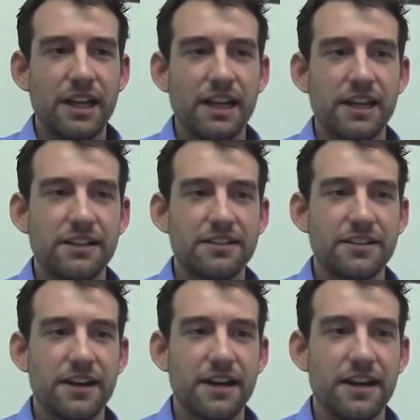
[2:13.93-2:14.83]
And
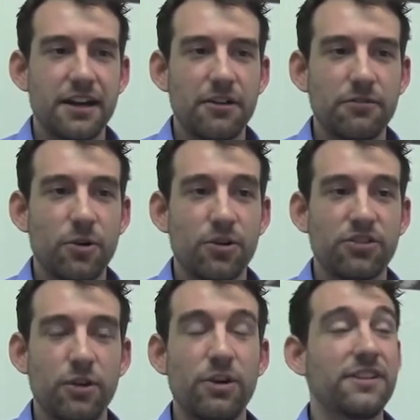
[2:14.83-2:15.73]
of
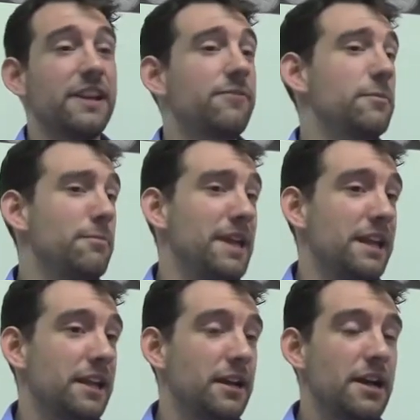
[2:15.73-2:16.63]
course it wasn't even
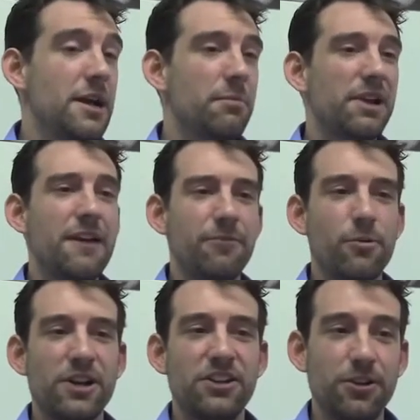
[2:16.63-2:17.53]
me, but
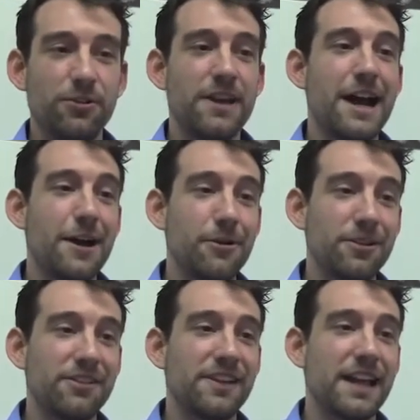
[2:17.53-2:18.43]
everyone knew that I
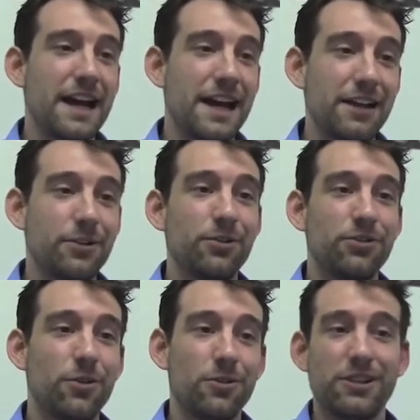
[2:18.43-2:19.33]
was the guy who
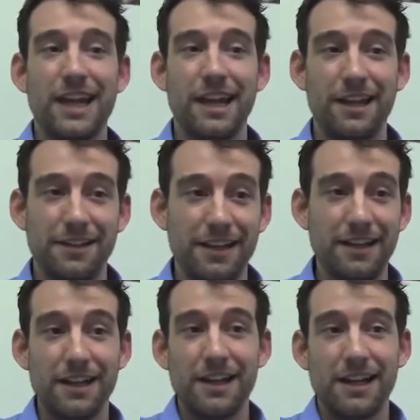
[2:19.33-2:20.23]
sold
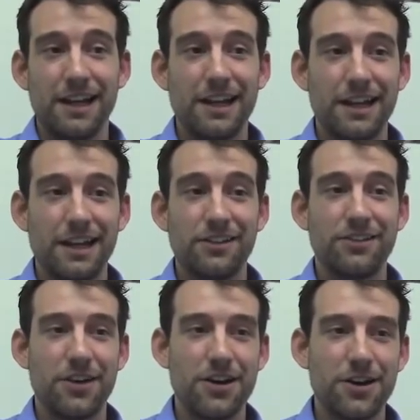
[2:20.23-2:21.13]
candy. And
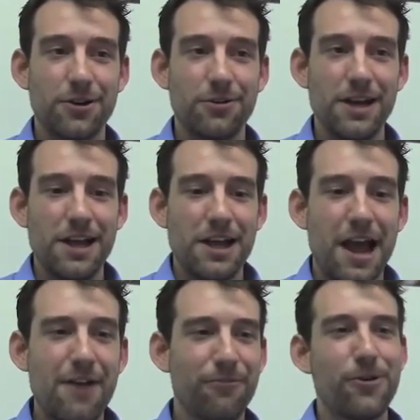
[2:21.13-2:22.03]
so
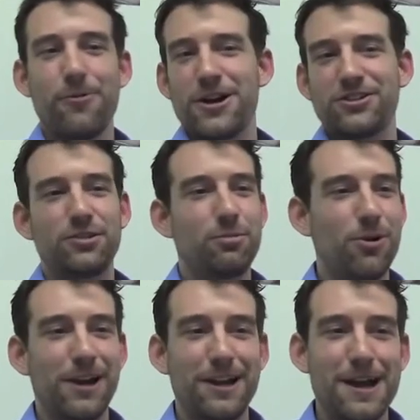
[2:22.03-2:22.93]
everyone just
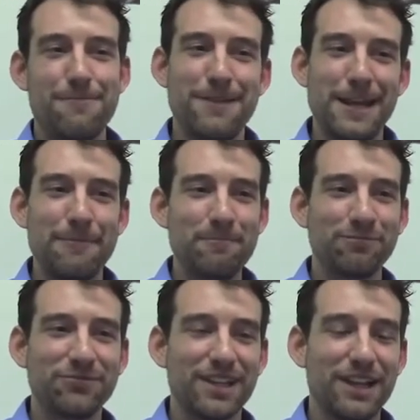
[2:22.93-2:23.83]
pointed at me.
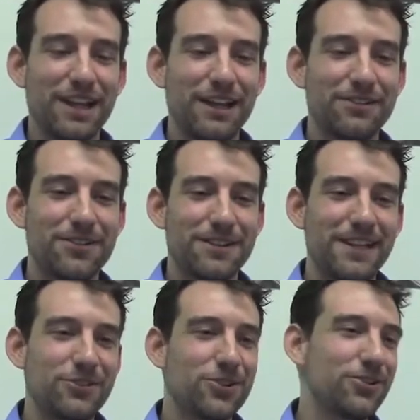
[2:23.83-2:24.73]
And so the
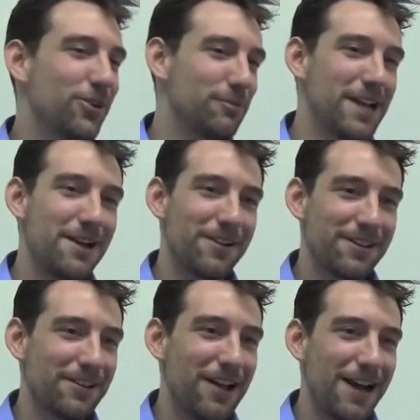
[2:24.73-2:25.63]
teacher took me out
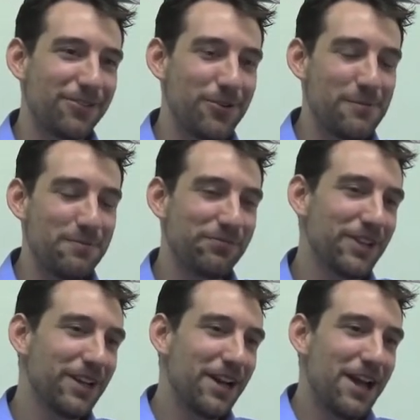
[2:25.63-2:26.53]
of the classroom.